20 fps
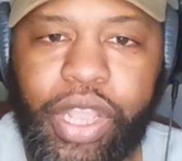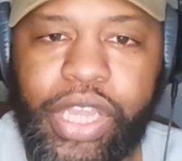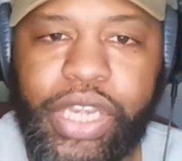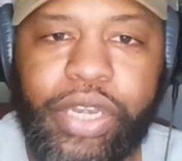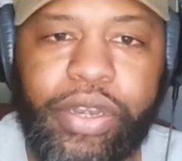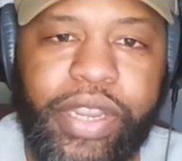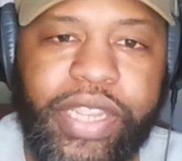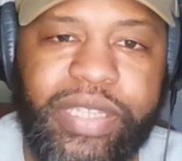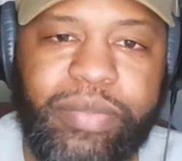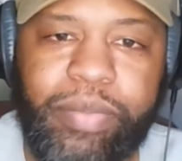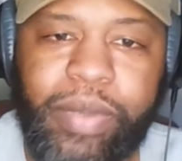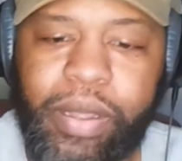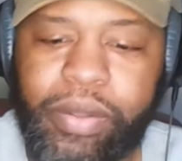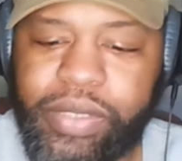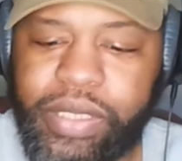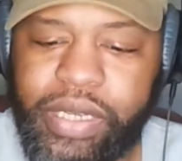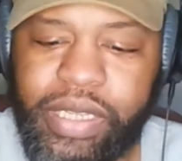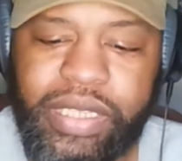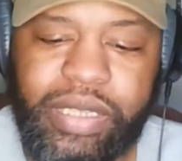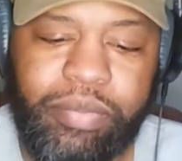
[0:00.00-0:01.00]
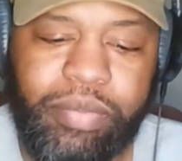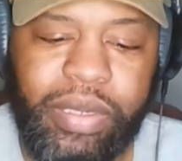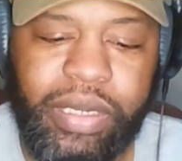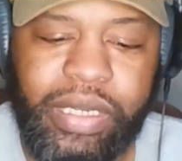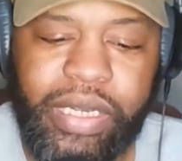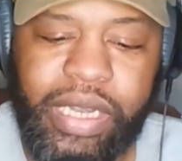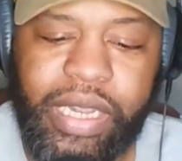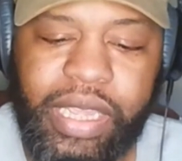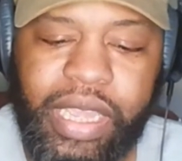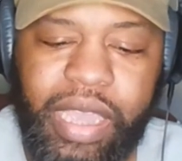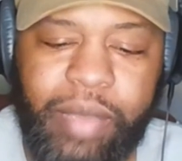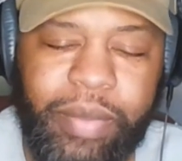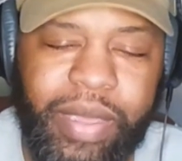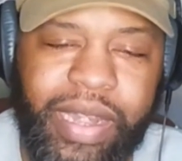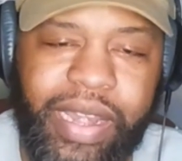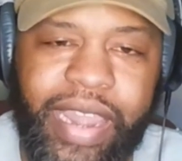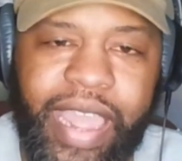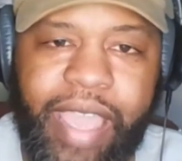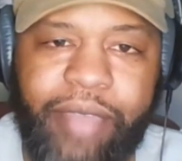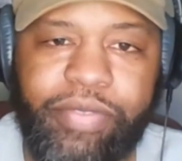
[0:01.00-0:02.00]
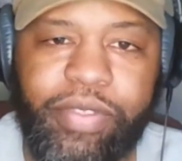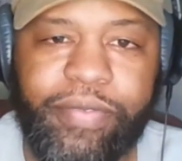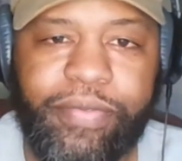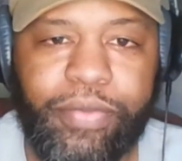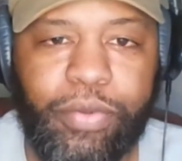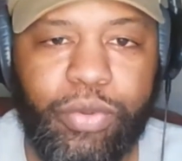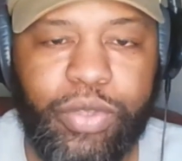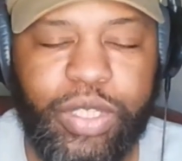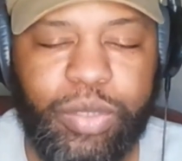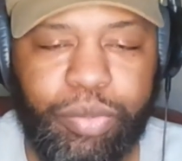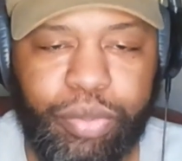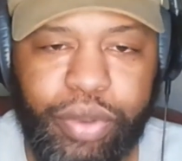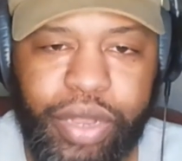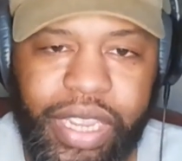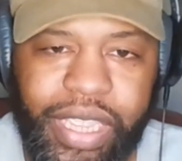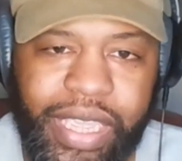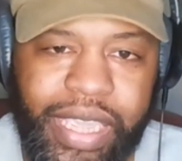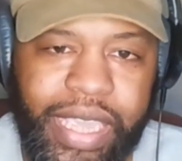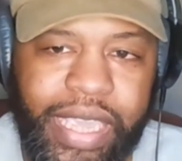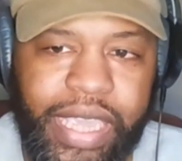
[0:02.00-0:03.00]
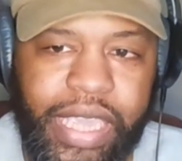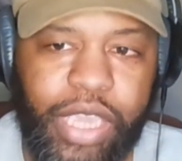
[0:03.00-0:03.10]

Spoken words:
under his belt and his ability to come in and have the full spring,